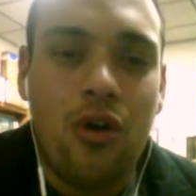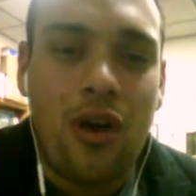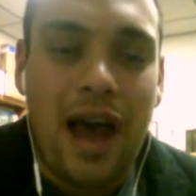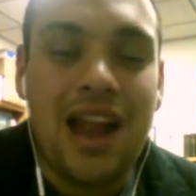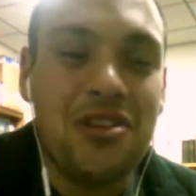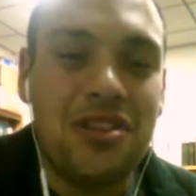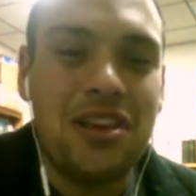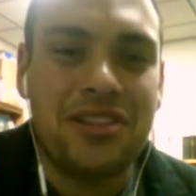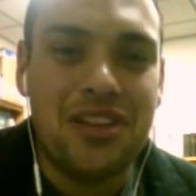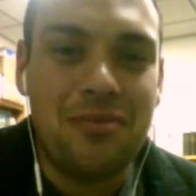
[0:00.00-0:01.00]
How do you
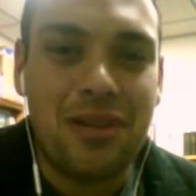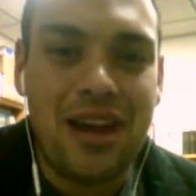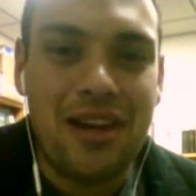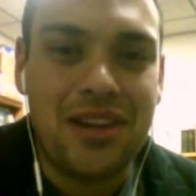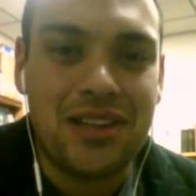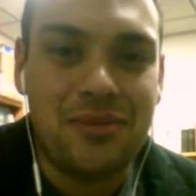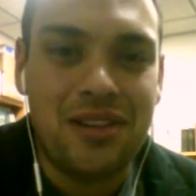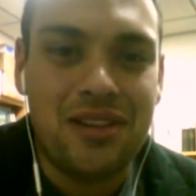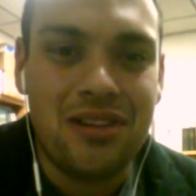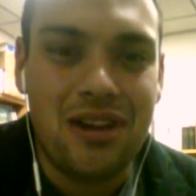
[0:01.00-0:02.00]
think it's going to play out next
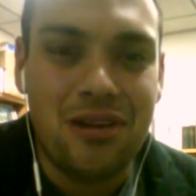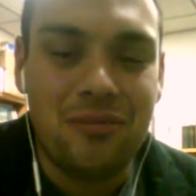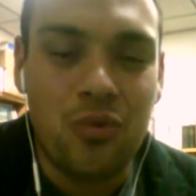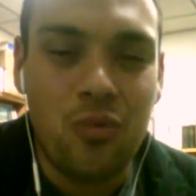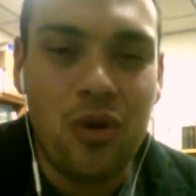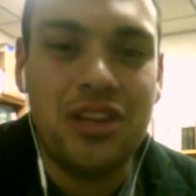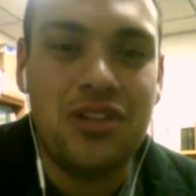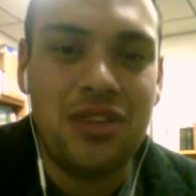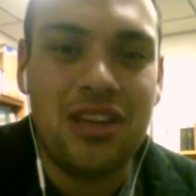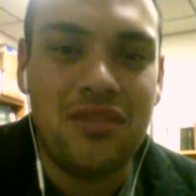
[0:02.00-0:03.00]
week? What did
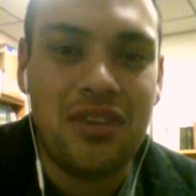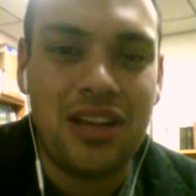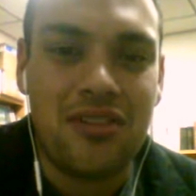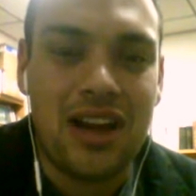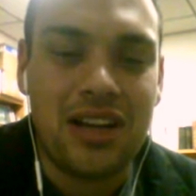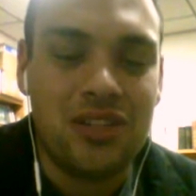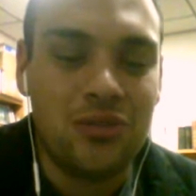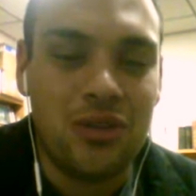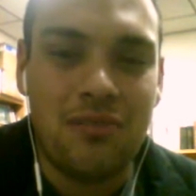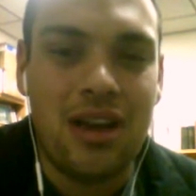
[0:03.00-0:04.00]
you think of the interactions
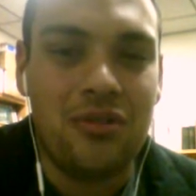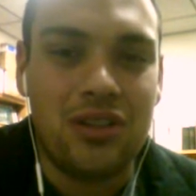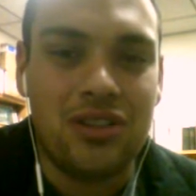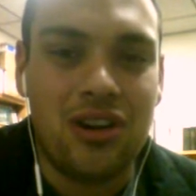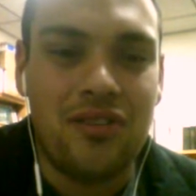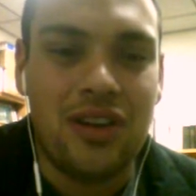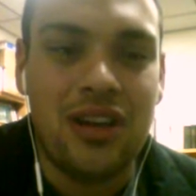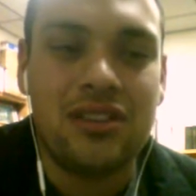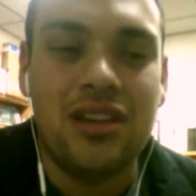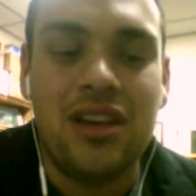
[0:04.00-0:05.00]
with the man with the scarred
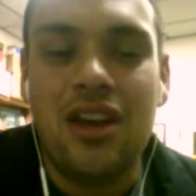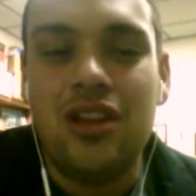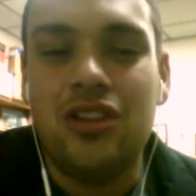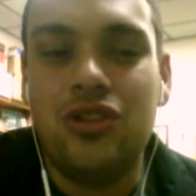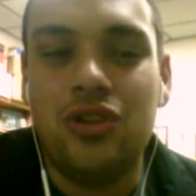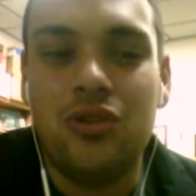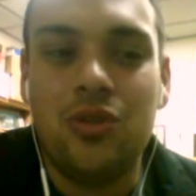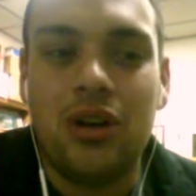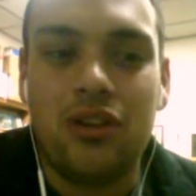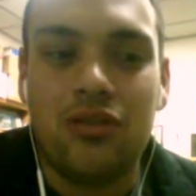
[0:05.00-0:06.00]
face? Do
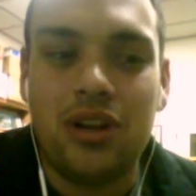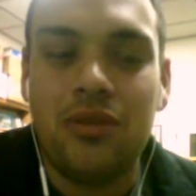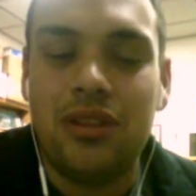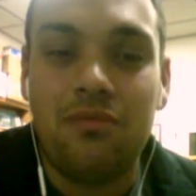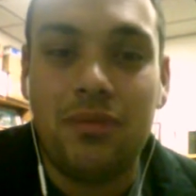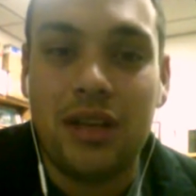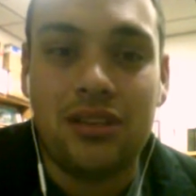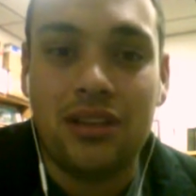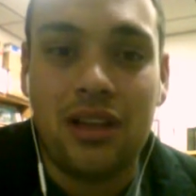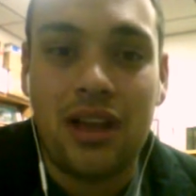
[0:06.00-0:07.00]
you agree with
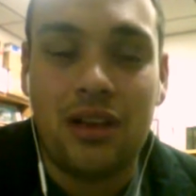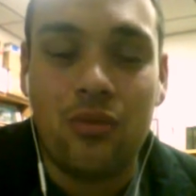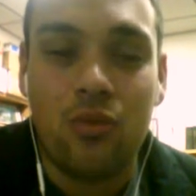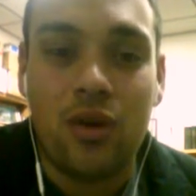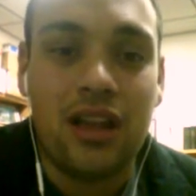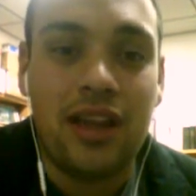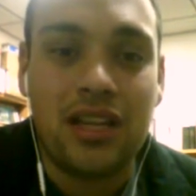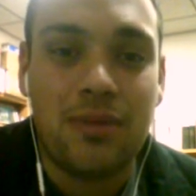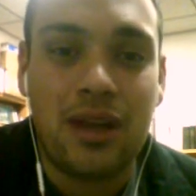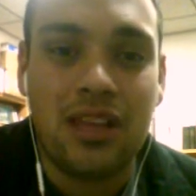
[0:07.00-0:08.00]
basically like what I liked
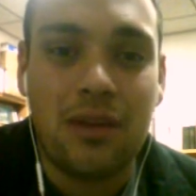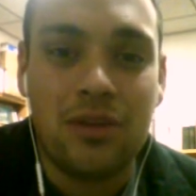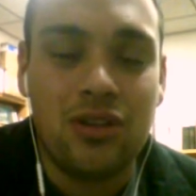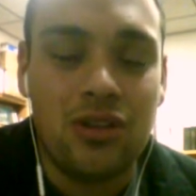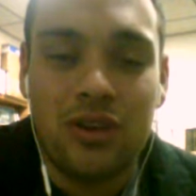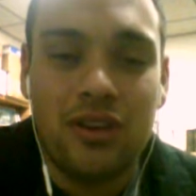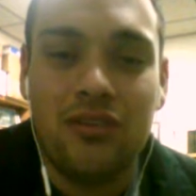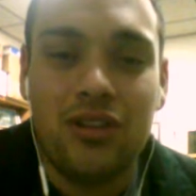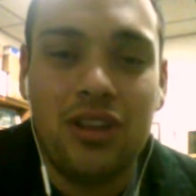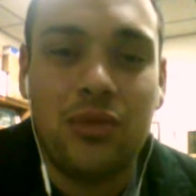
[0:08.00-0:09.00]
about the episode? There
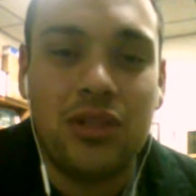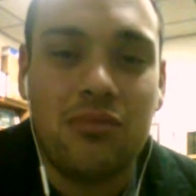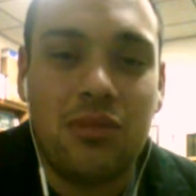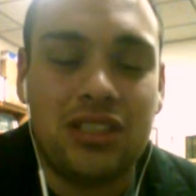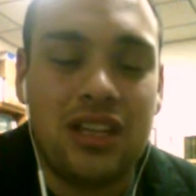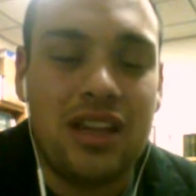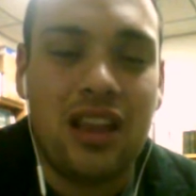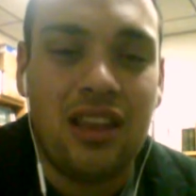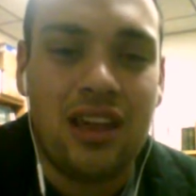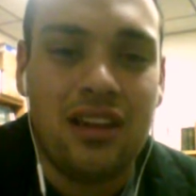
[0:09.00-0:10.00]
really wasn't much to
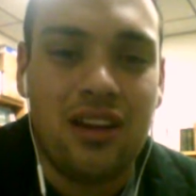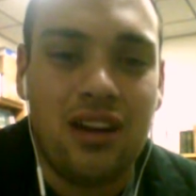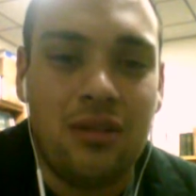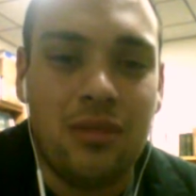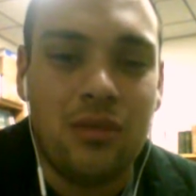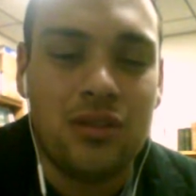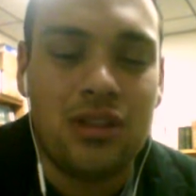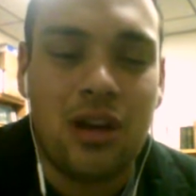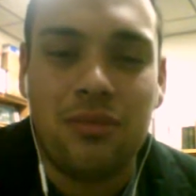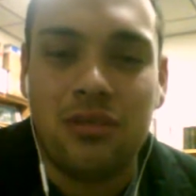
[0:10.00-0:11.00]
not like. There was a
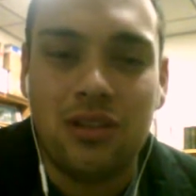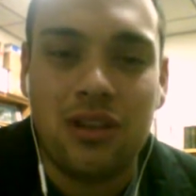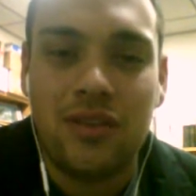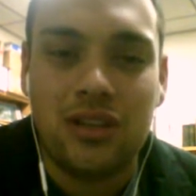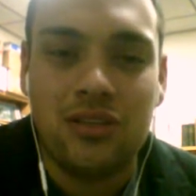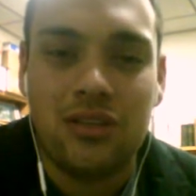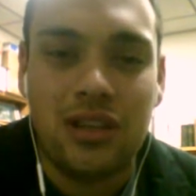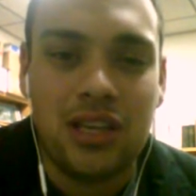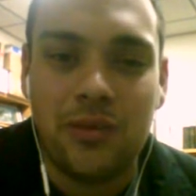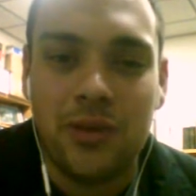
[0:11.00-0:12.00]
couple little conventional
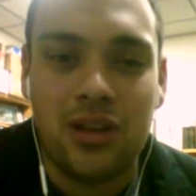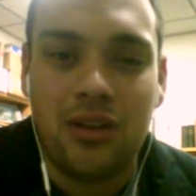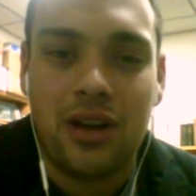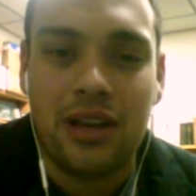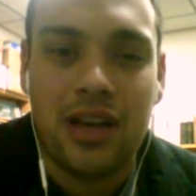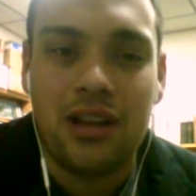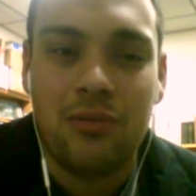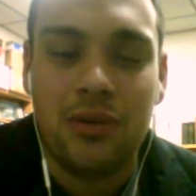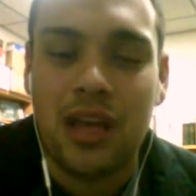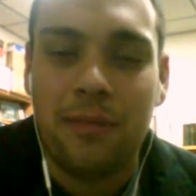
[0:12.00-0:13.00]
things, but you know, I kind of
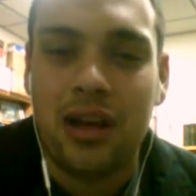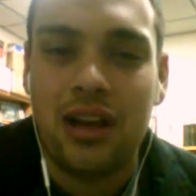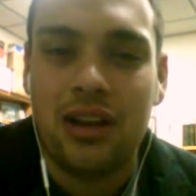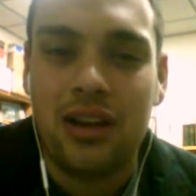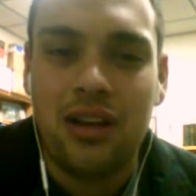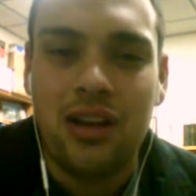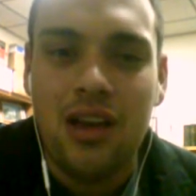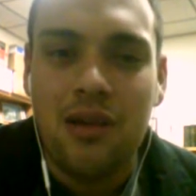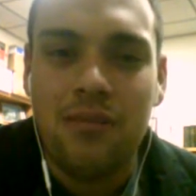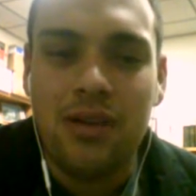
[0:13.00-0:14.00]
put that behind it
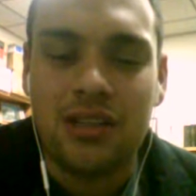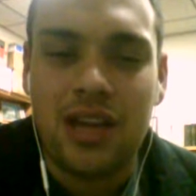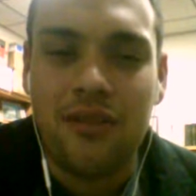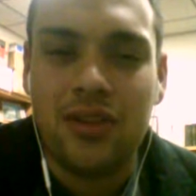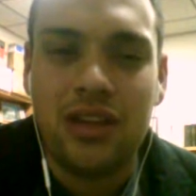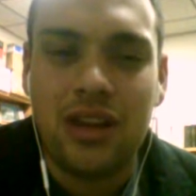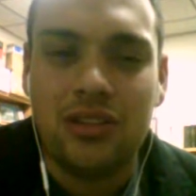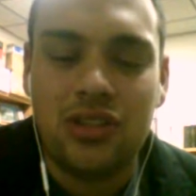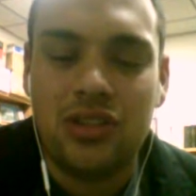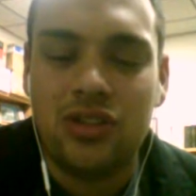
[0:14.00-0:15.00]
because everything
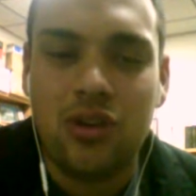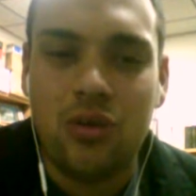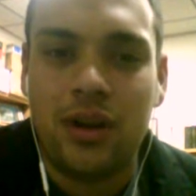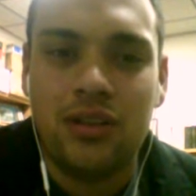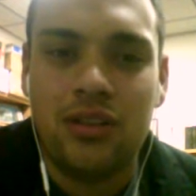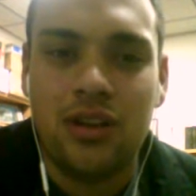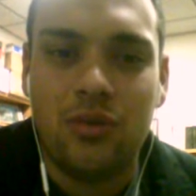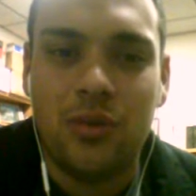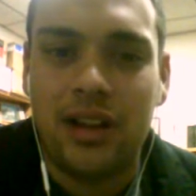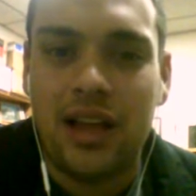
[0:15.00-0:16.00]
else is so well done,
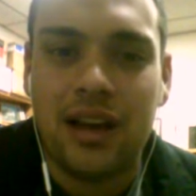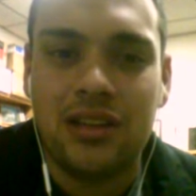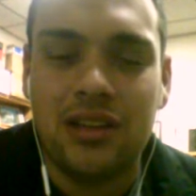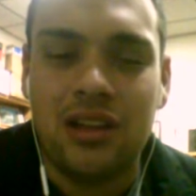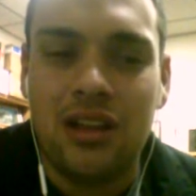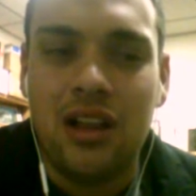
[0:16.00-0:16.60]
well acted.